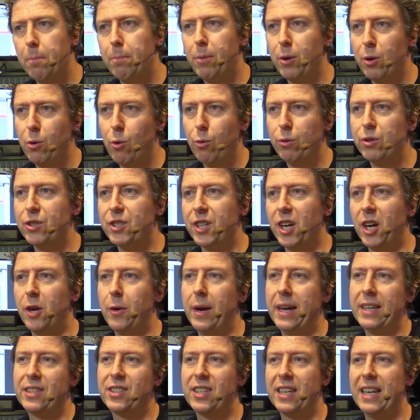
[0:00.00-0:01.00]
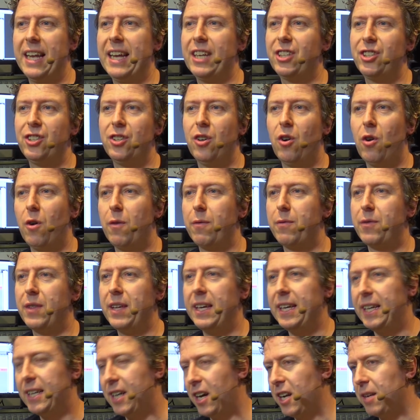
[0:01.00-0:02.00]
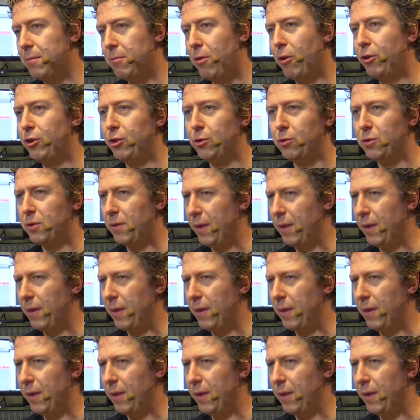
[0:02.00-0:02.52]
but also a selection of the color modules,